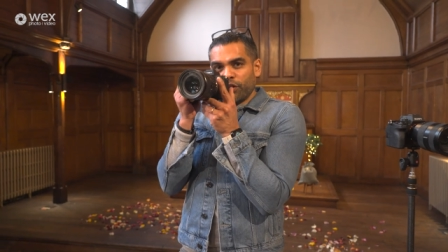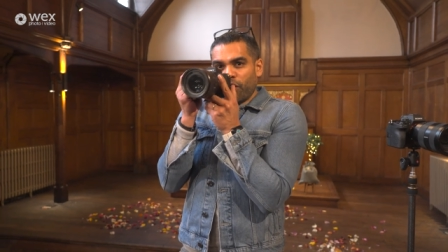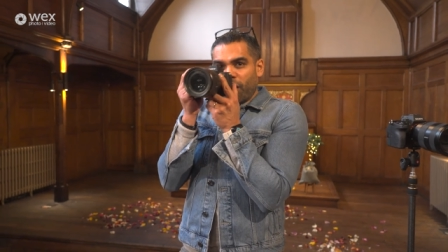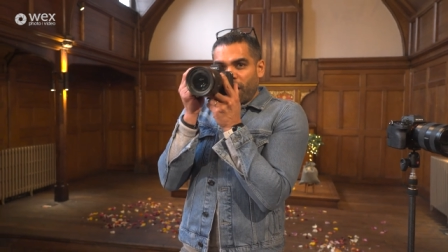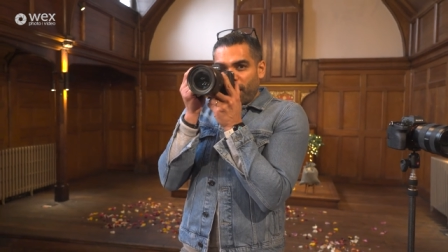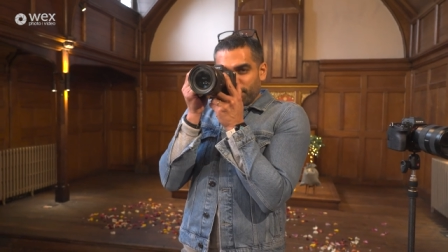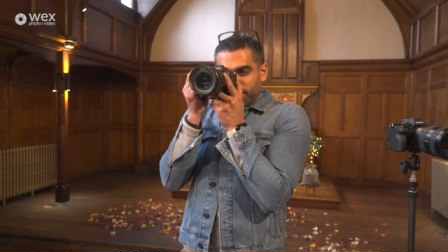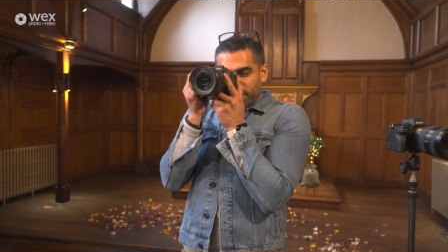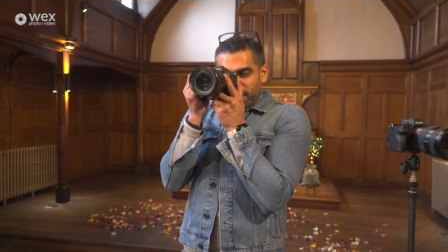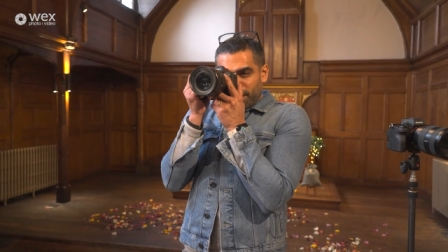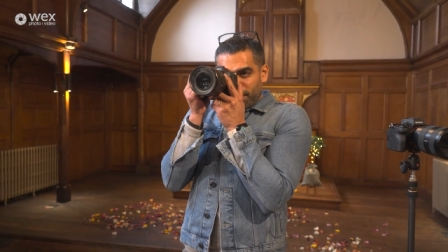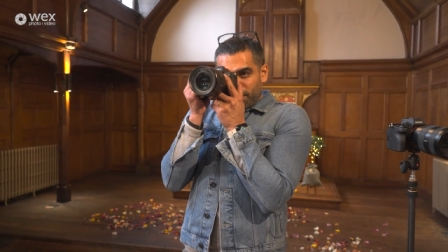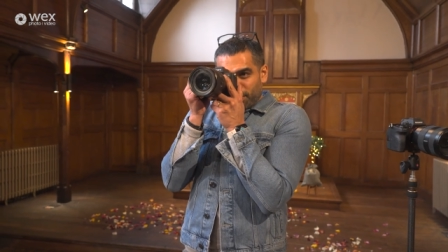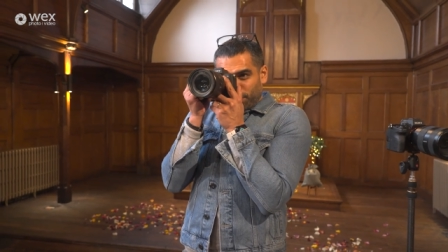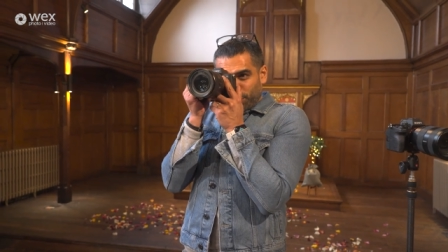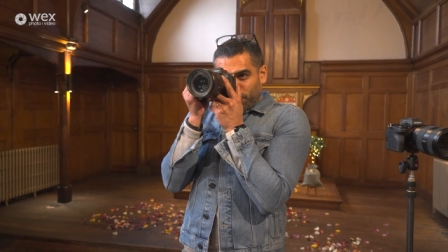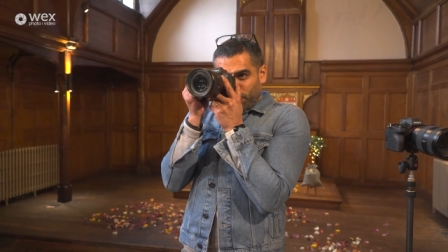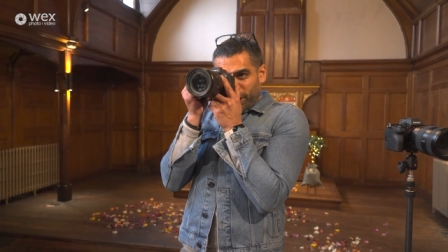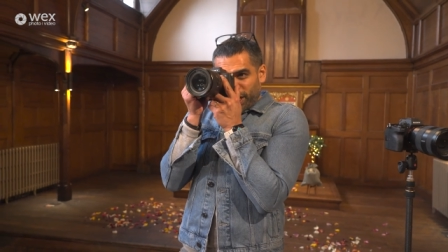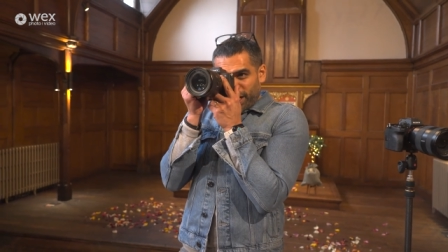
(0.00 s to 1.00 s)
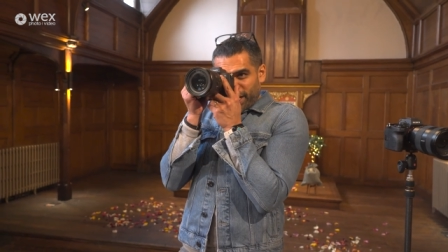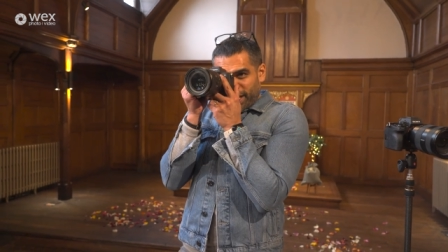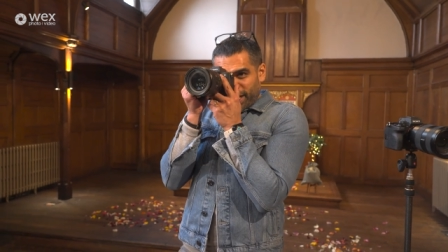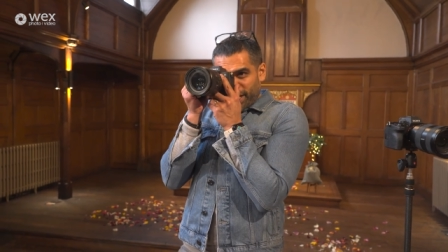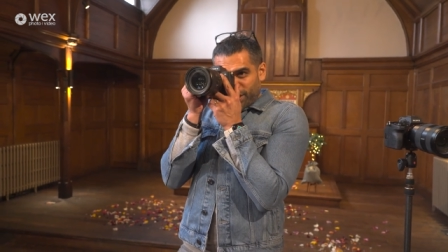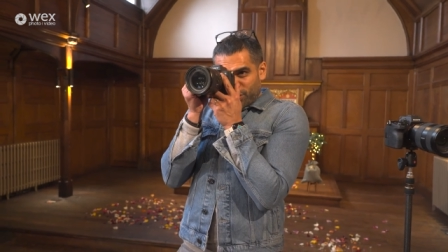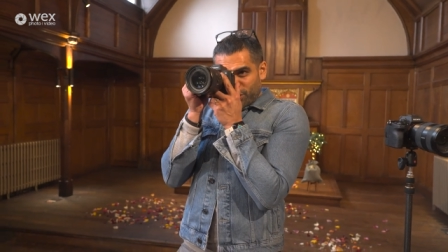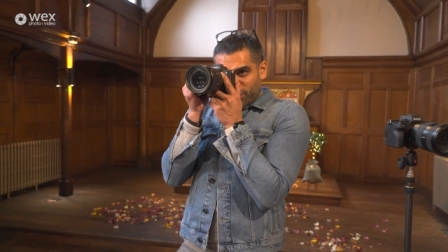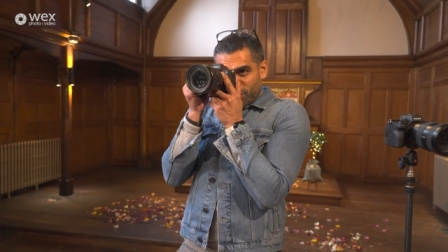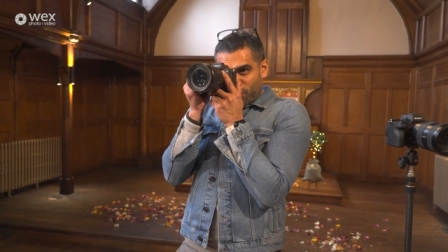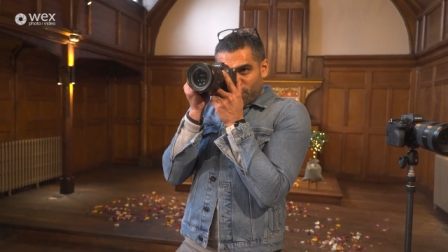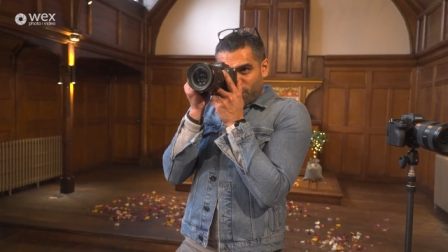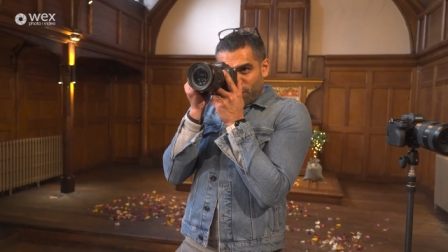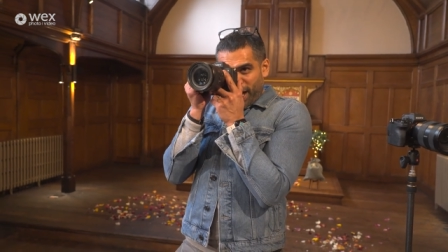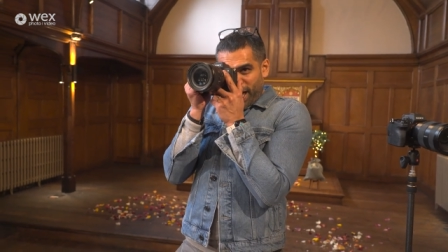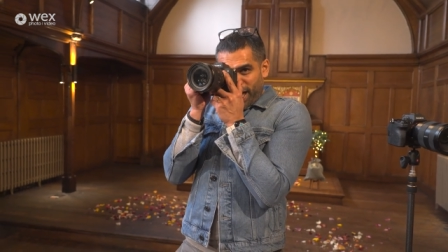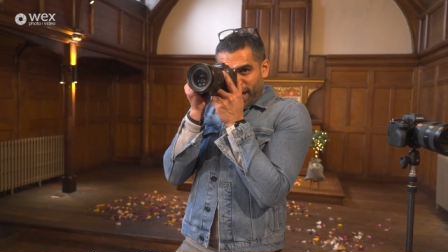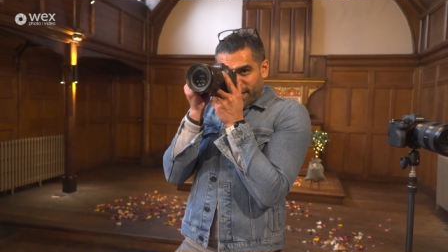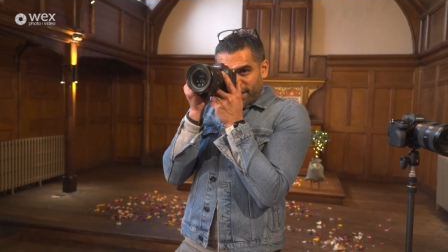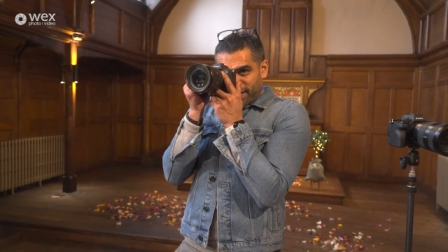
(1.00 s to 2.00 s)
your arms in, put it against your
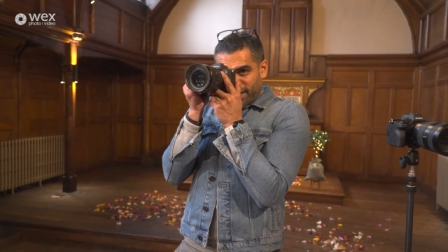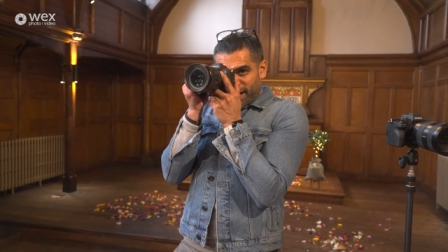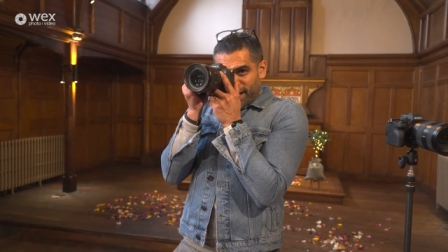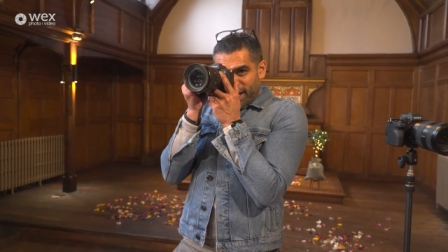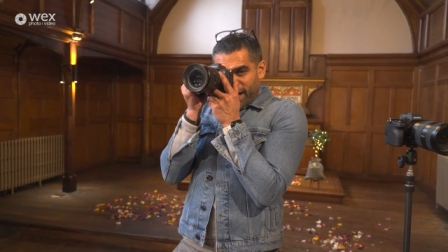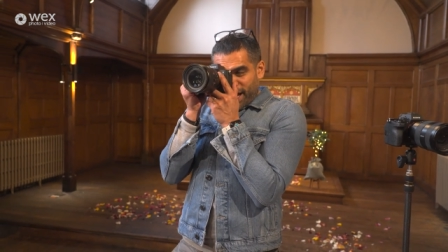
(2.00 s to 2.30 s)
head.